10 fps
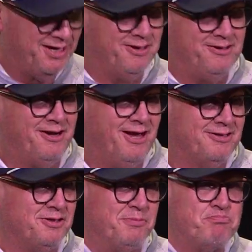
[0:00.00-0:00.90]
County that
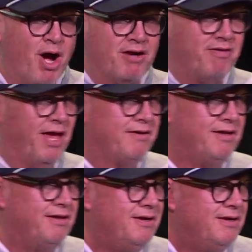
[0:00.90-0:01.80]
actually bucked that.
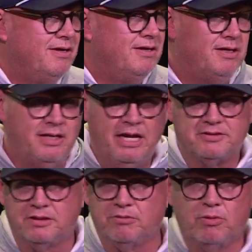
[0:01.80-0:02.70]
And they
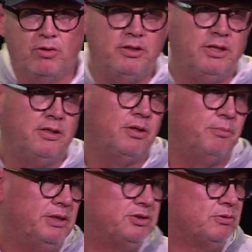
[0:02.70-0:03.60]
actually wrote it in the
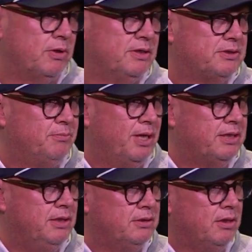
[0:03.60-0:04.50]
obituary and said, my
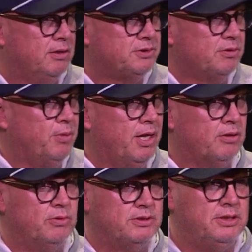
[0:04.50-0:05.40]
kid lost their
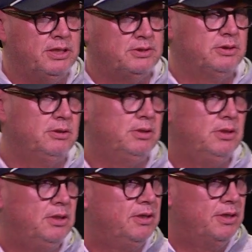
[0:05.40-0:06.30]
battle with addiction.
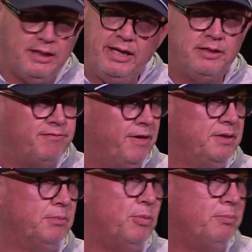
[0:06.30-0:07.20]
And I had to
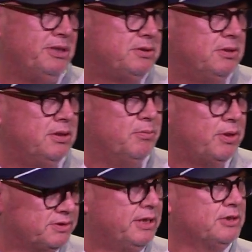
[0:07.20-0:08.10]
find them mommies
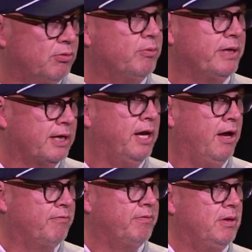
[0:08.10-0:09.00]
because that's what we got to
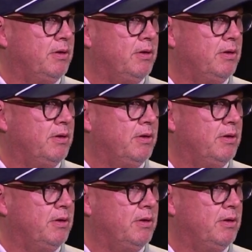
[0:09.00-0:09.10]
have.